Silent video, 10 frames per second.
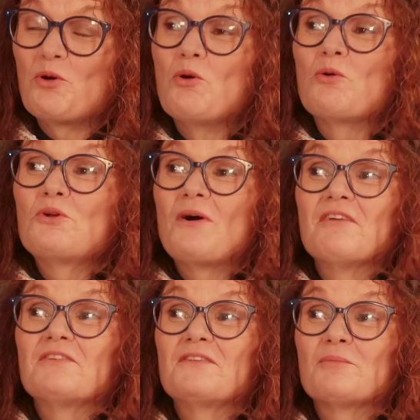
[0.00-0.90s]
or not
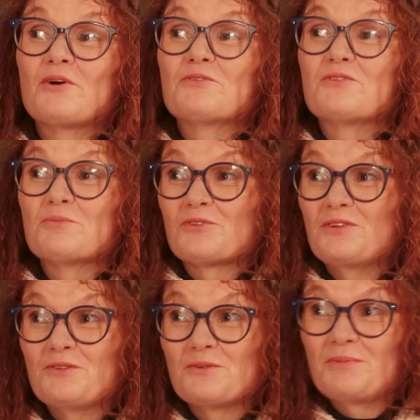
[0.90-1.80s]
having the process and
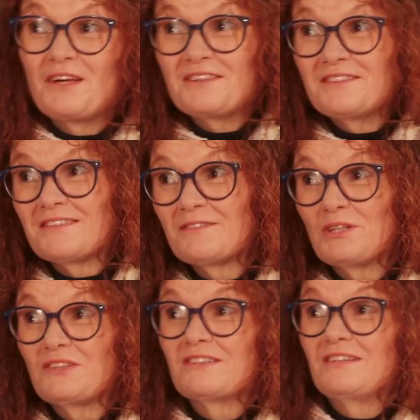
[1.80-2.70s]
procedure in place,
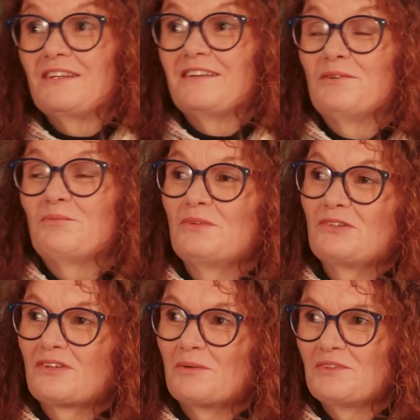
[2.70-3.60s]
which
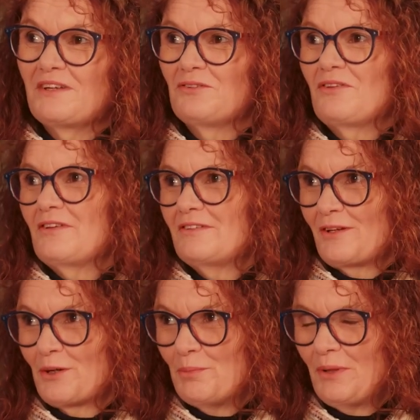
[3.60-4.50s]
comes down to things
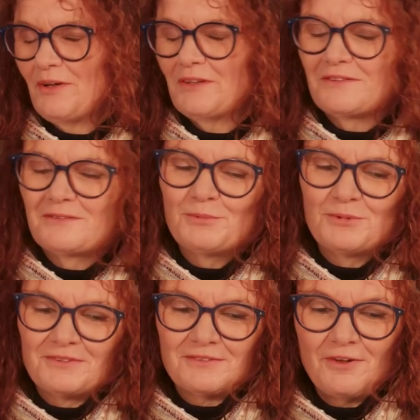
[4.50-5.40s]
like compliance. But